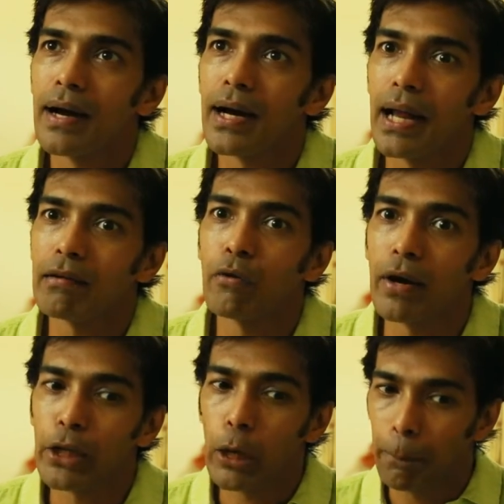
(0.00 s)
clever
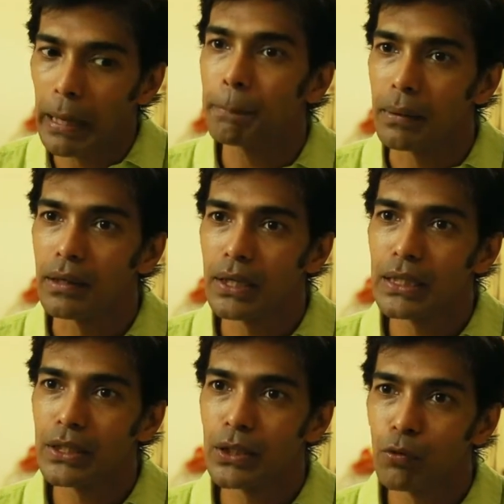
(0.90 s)
only on paper.
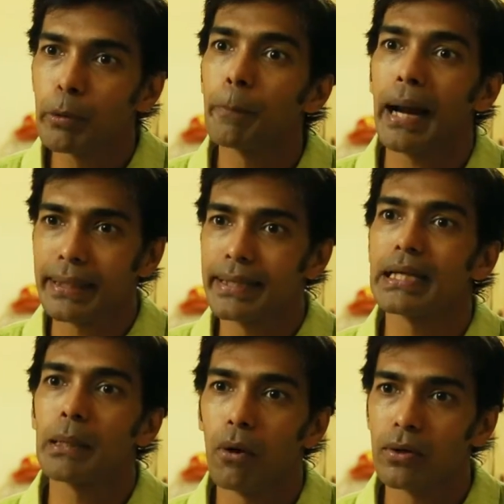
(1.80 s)
You want to be
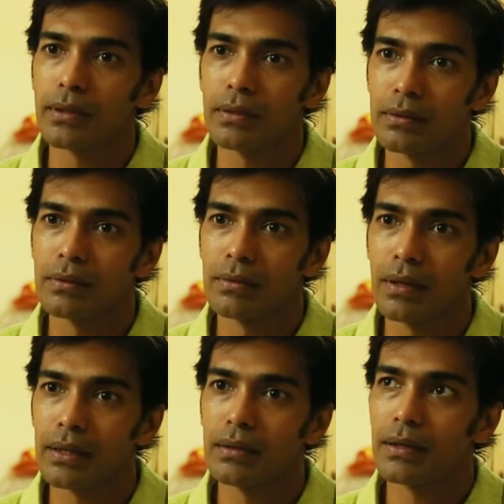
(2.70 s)
practical about it.
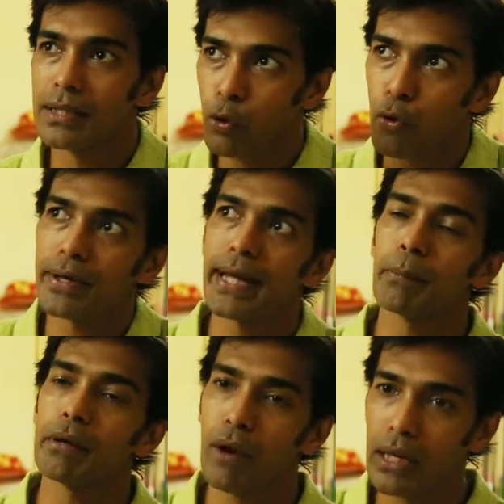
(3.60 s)
Like it's going to take
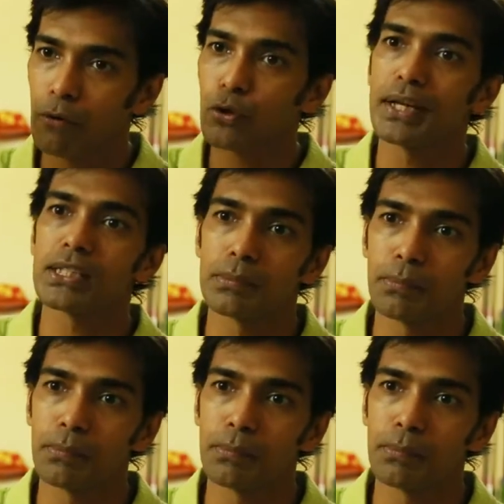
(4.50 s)
me 1 hour to reach this